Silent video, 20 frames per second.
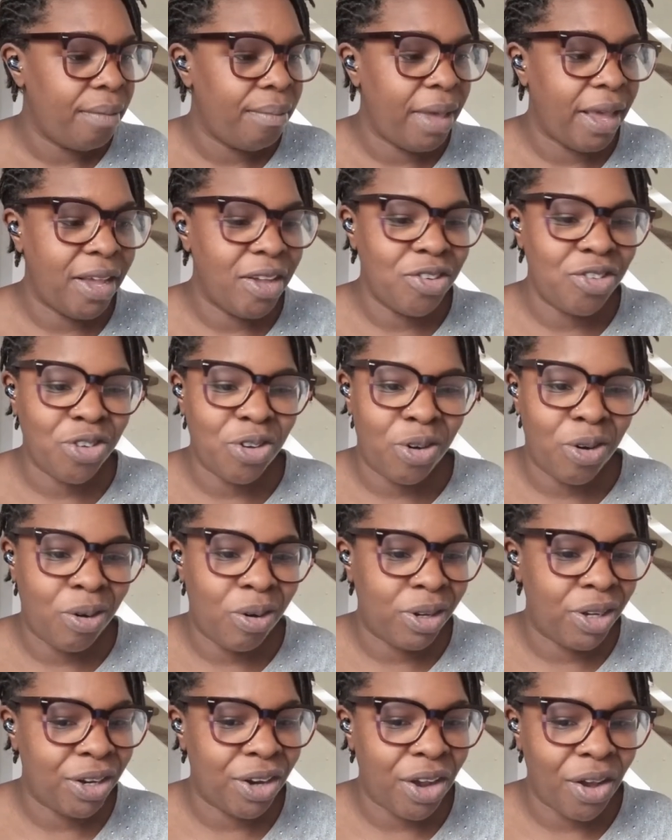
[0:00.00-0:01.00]
making
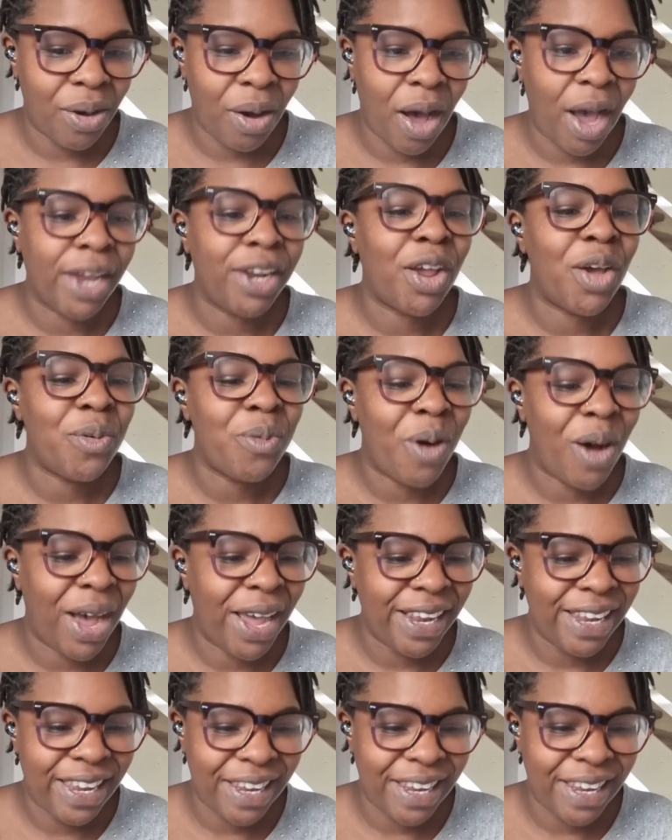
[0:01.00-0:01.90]
sure, you know, I know what I